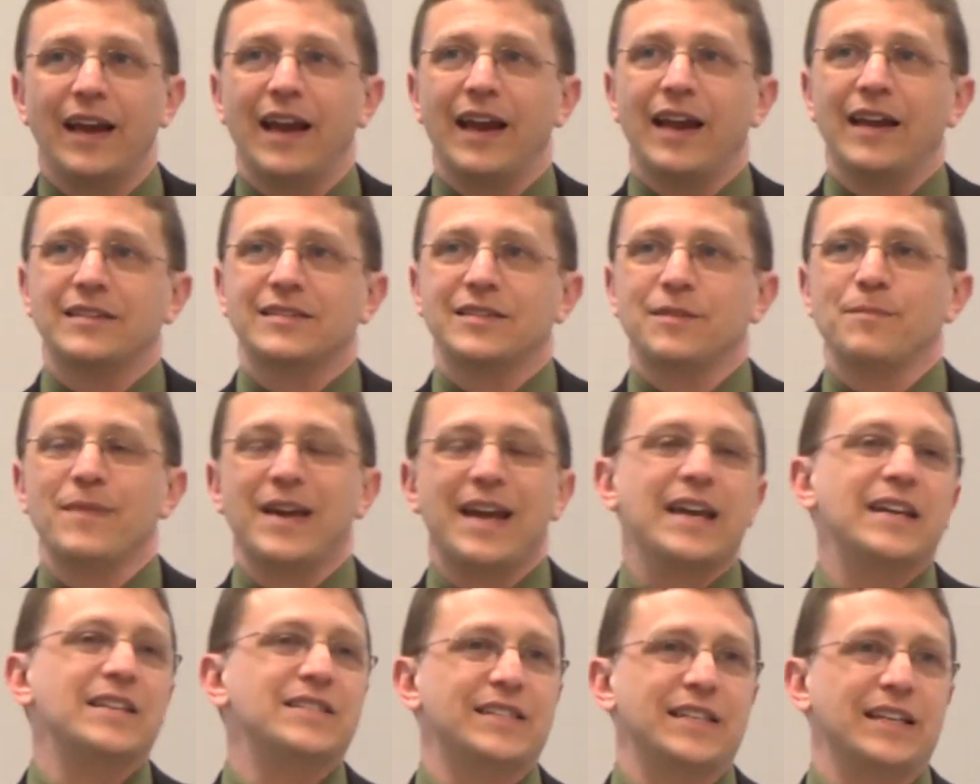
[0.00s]
it's
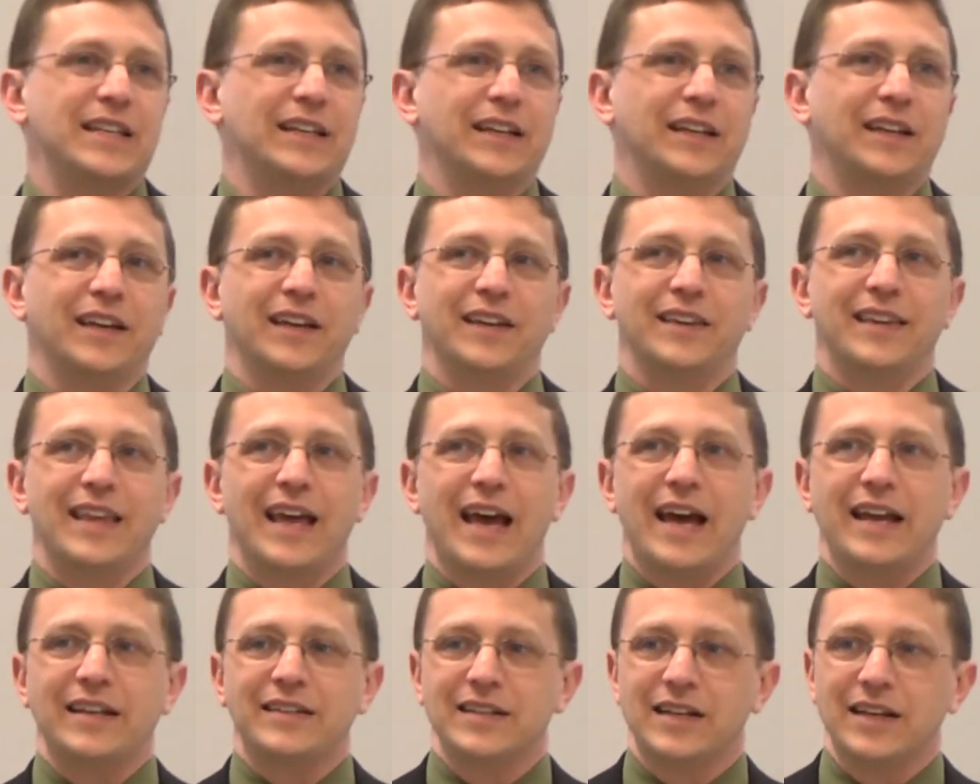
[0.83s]
amazing
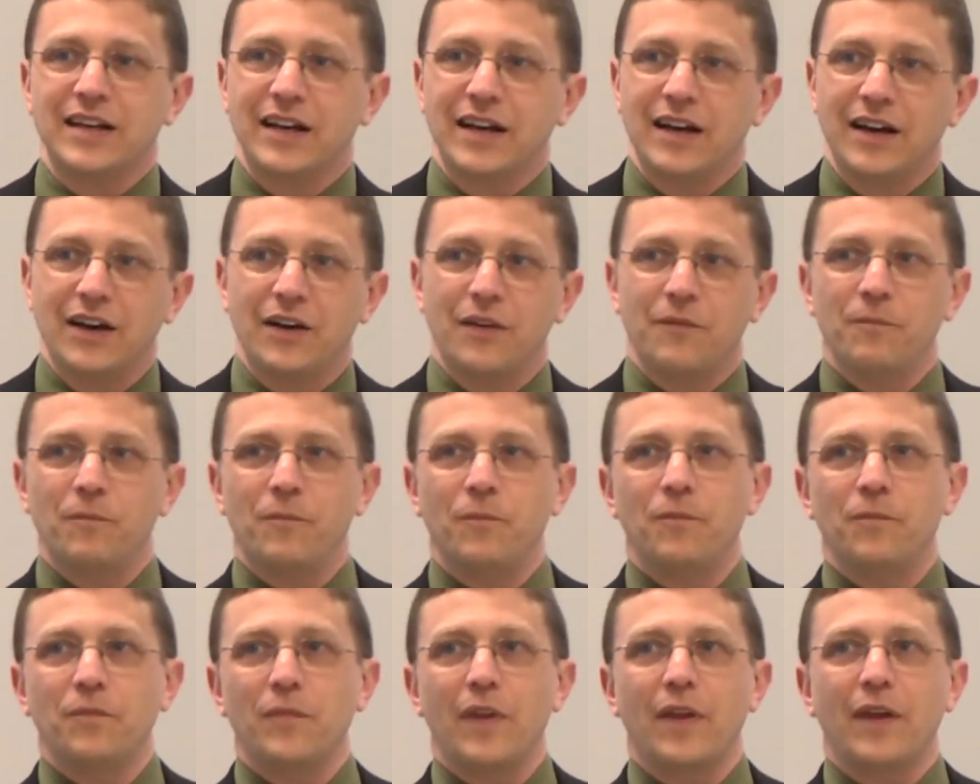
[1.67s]
that uh,
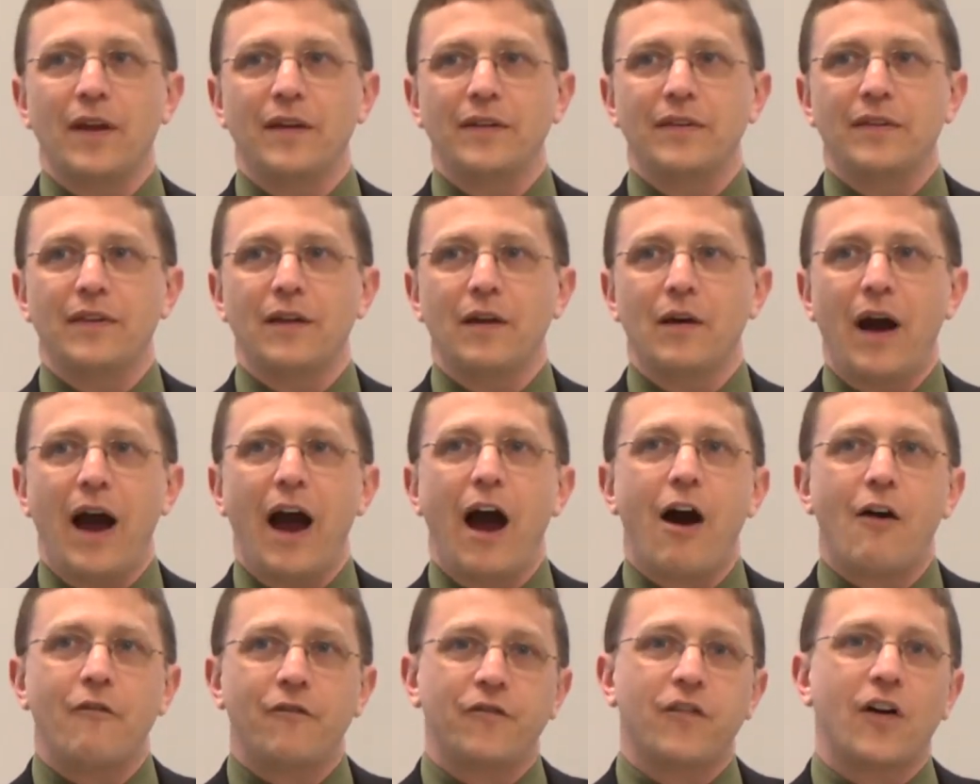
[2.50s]

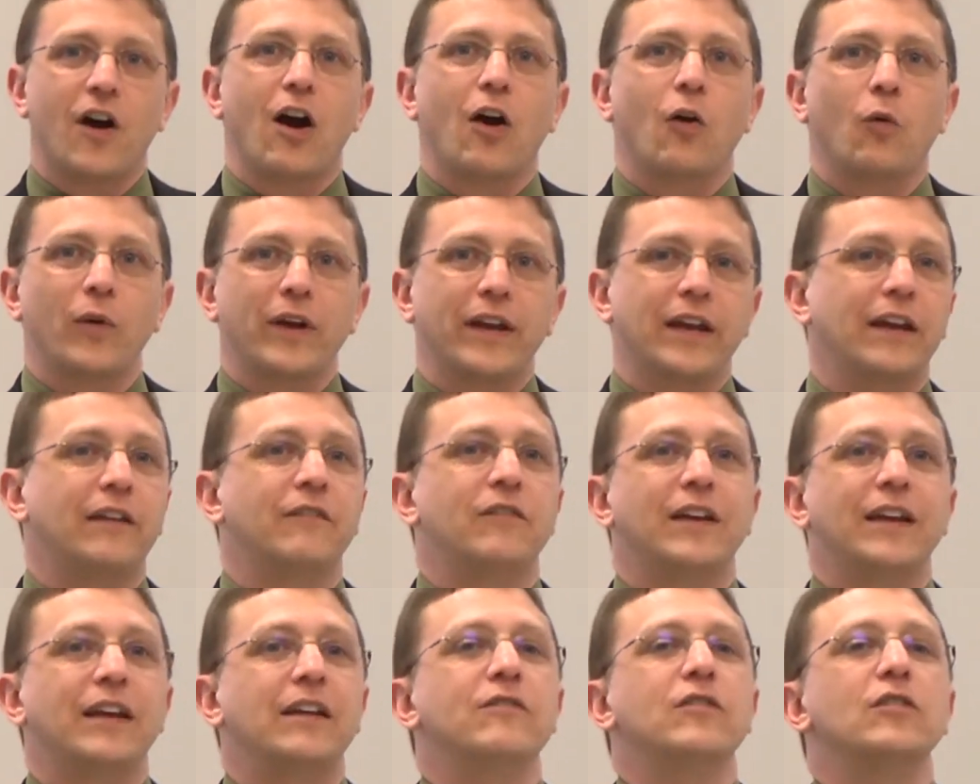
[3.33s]
how far we,
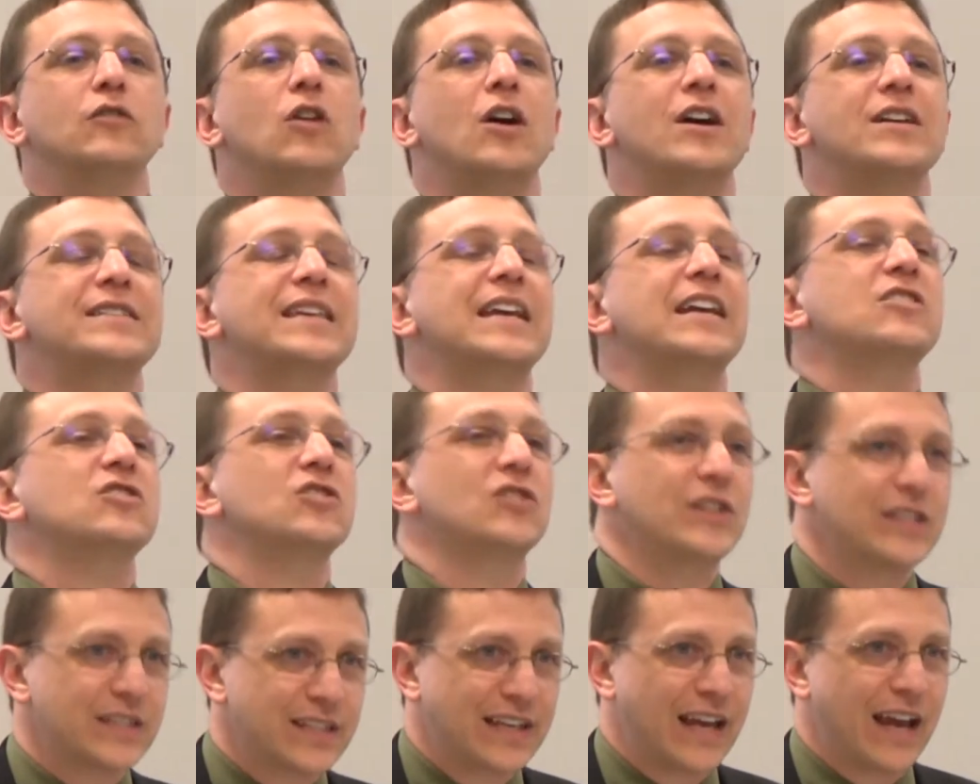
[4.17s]
even, even Los
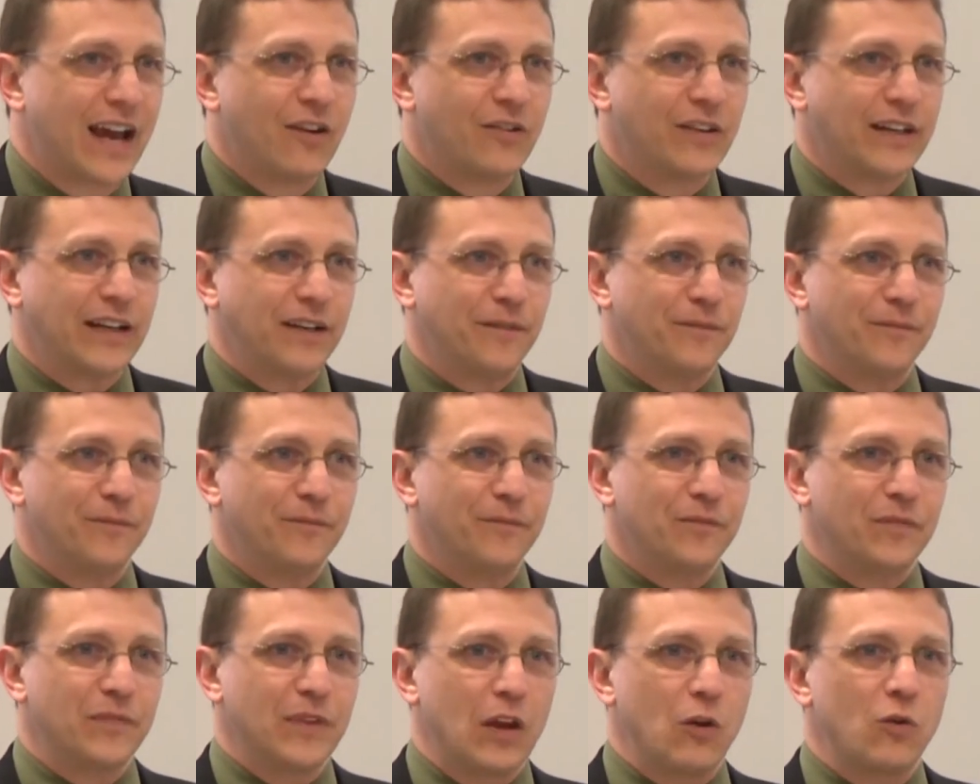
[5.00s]
Angeles County,
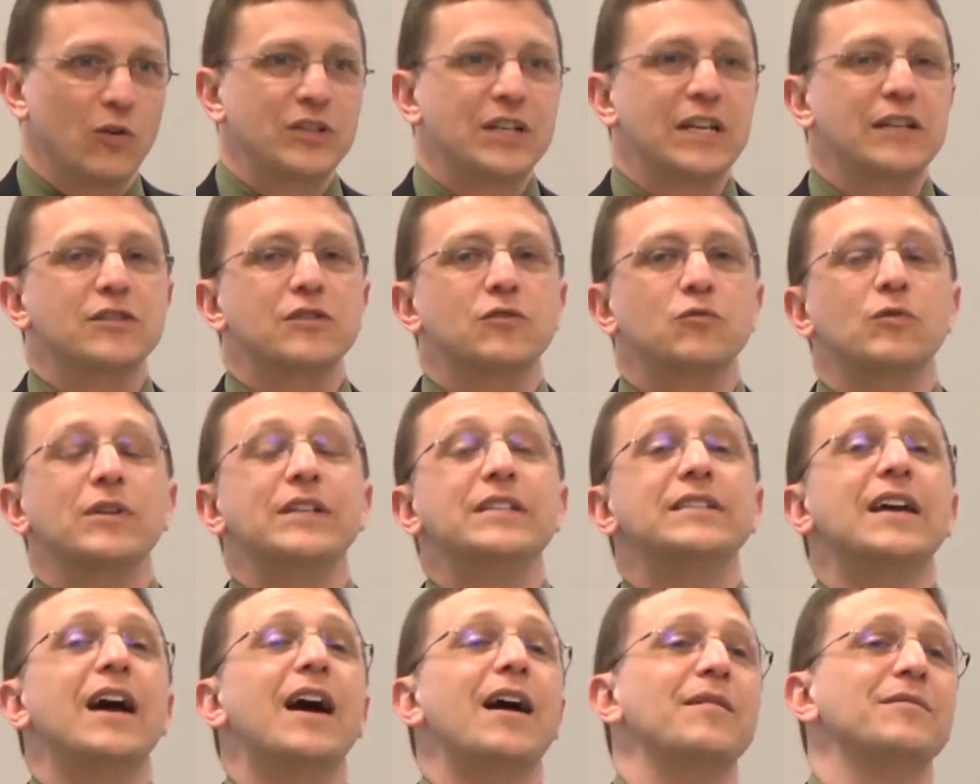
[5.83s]
which has three
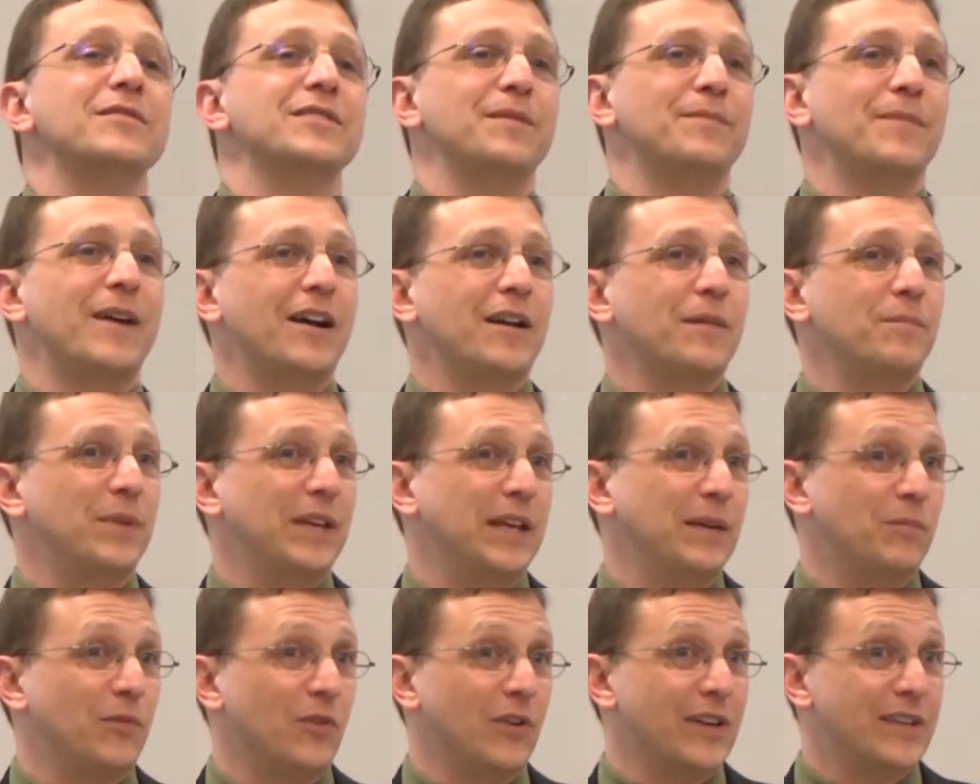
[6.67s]
times the amount of
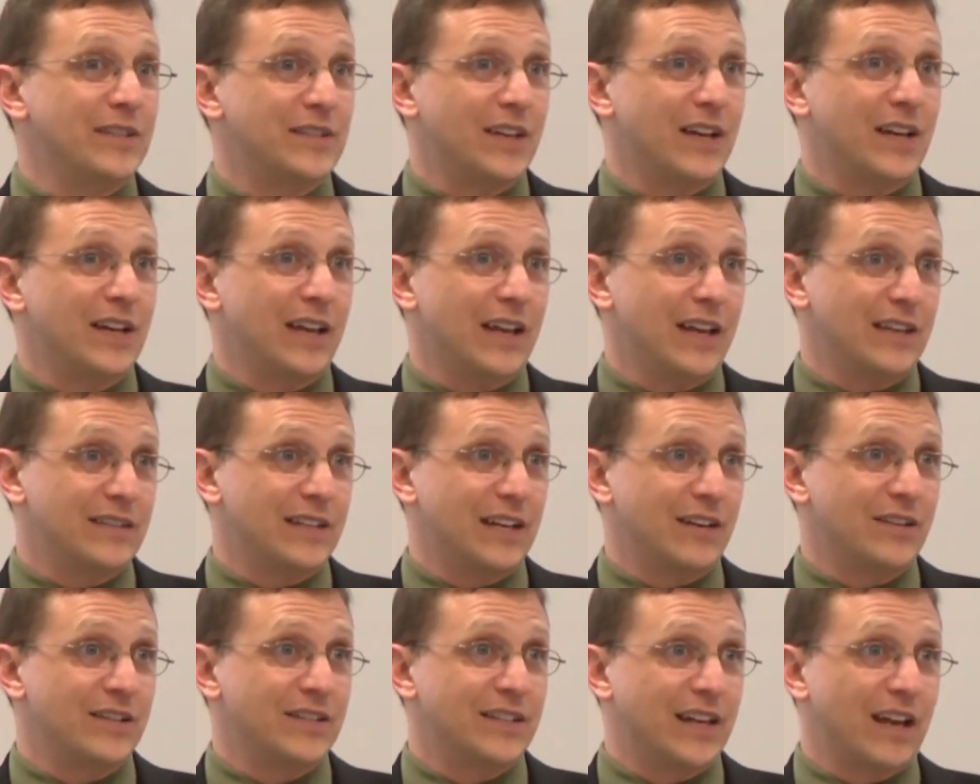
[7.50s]
people as, uh, as
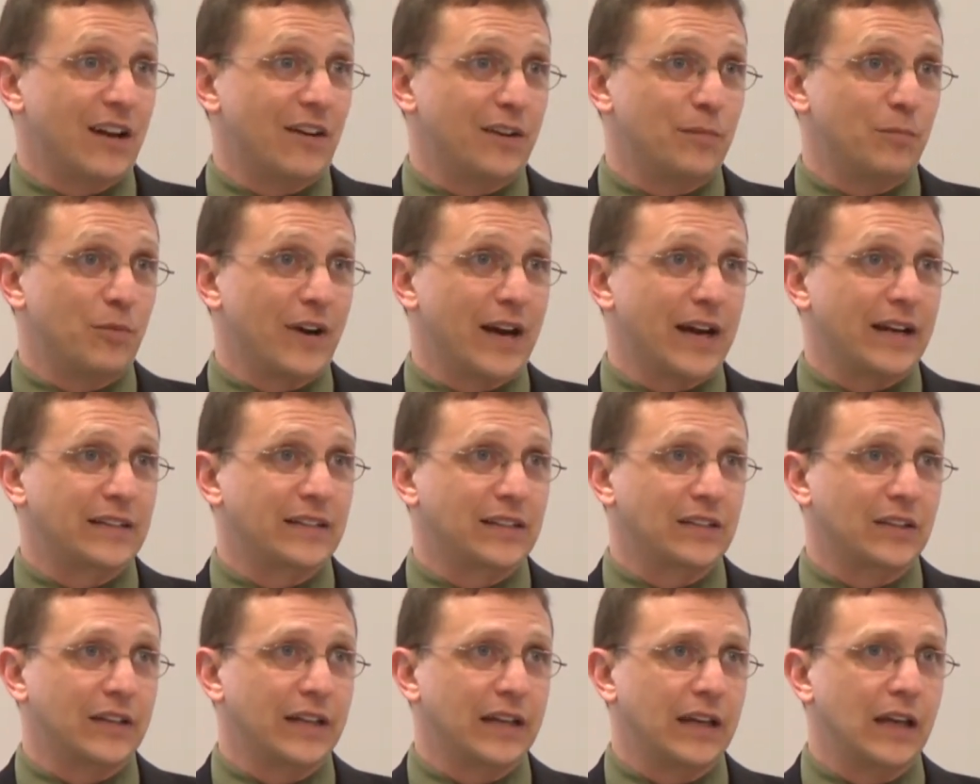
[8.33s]
Harris County
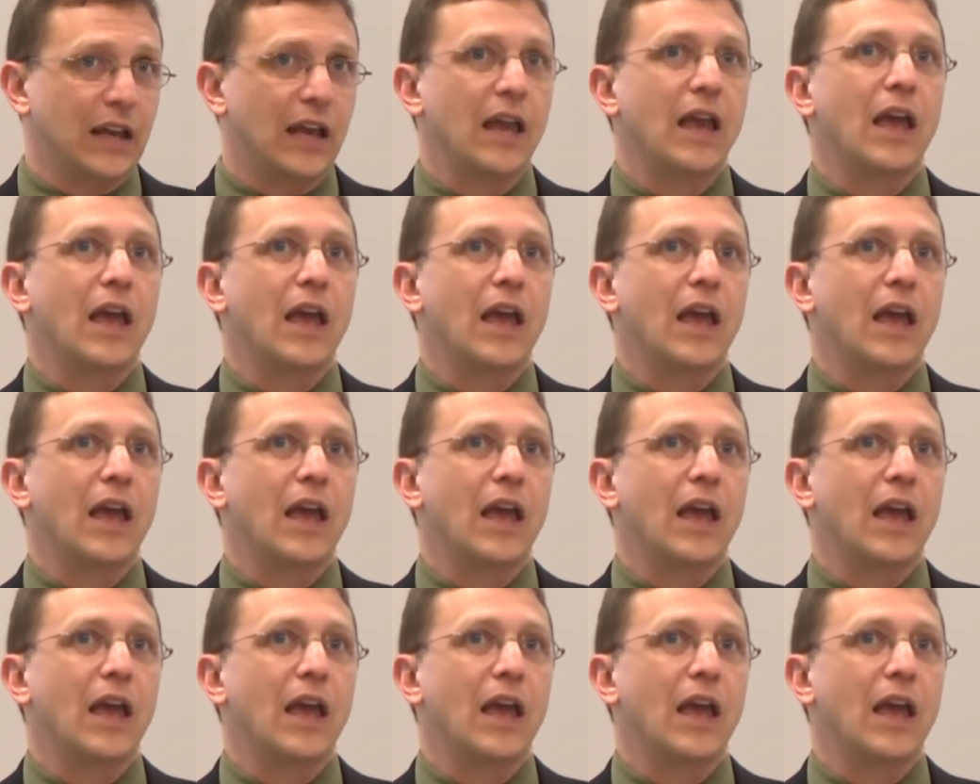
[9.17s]
practically,